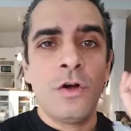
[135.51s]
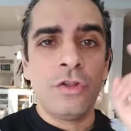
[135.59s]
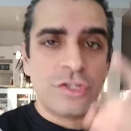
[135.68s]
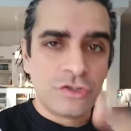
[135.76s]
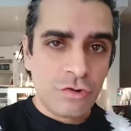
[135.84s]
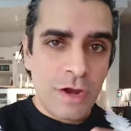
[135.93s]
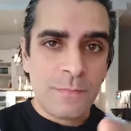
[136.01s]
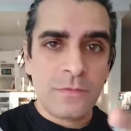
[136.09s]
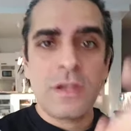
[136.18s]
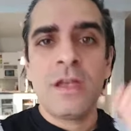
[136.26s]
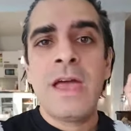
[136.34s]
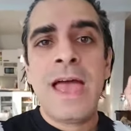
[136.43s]
the
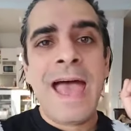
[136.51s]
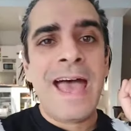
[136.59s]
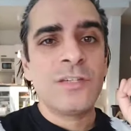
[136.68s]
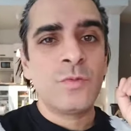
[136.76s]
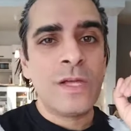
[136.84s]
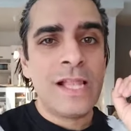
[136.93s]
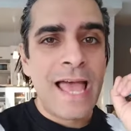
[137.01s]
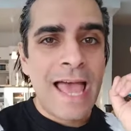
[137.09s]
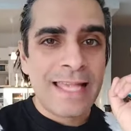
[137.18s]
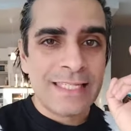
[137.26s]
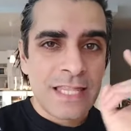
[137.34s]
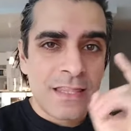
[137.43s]
script, as well
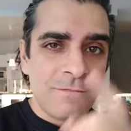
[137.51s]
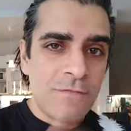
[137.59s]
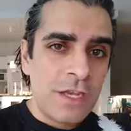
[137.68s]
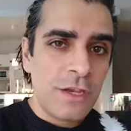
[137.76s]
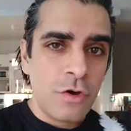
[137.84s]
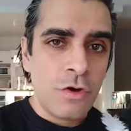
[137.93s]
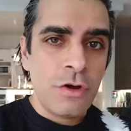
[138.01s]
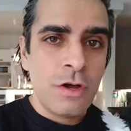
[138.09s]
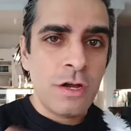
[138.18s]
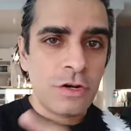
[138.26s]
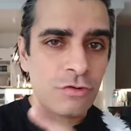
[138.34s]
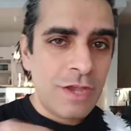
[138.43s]
as the video
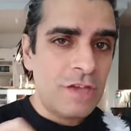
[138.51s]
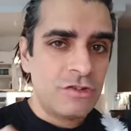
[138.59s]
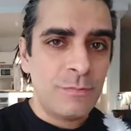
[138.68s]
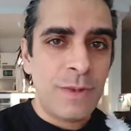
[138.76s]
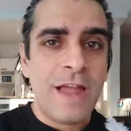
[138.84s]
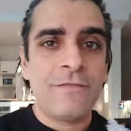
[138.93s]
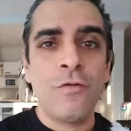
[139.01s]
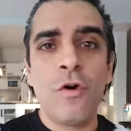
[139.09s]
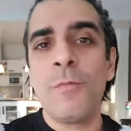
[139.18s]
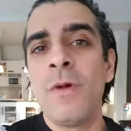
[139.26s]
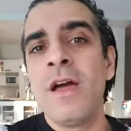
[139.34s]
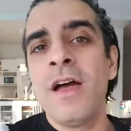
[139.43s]
creation
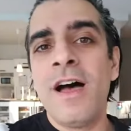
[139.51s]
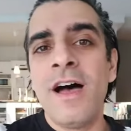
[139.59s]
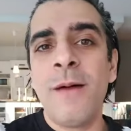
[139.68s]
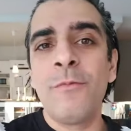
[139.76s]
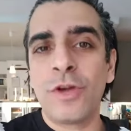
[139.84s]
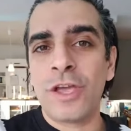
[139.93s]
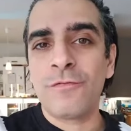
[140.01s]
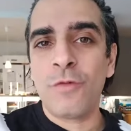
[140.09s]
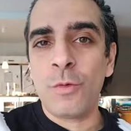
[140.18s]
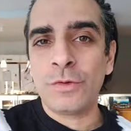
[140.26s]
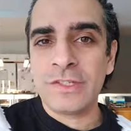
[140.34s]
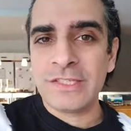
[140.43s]
platform. Uh, I'm looking
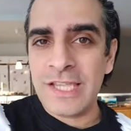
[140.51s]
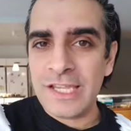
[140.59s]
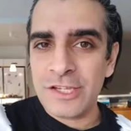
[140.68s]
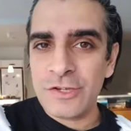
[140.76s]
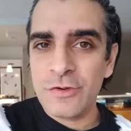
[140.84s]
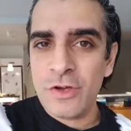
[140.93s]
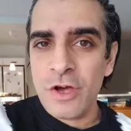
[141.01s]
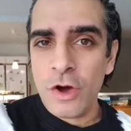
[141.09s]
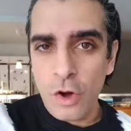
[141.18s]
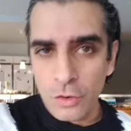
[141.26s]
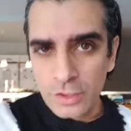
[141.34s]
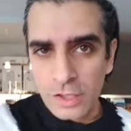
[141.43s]
forward to seeing you
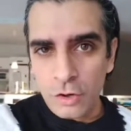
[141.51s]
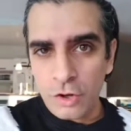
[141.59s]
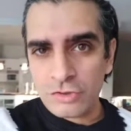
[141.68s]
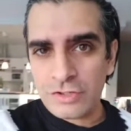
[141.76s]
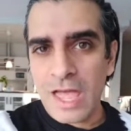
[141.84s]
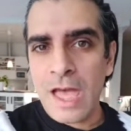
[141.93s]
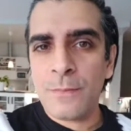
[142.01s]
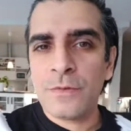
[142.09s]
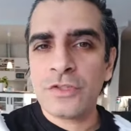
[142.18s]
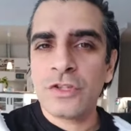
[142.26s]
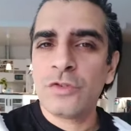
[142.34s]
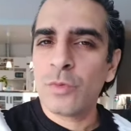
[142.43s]
on the launch that
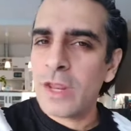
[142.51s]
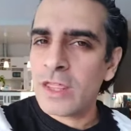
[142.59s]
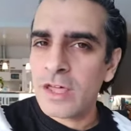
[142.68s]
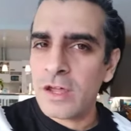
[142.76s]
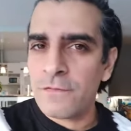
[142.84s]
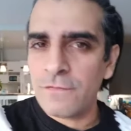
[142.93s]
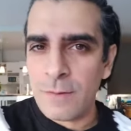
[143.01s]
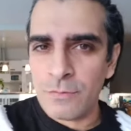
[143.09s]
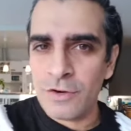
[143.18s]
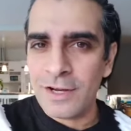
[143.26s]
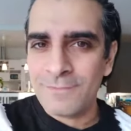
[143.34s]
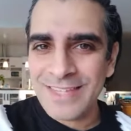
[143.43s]
happens on twenty-third of
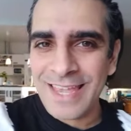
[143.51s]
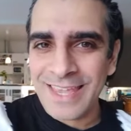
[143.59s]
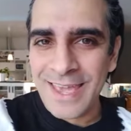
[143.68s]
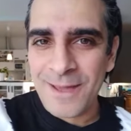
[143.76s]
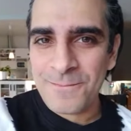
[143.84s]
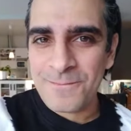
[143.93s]
February. Take care.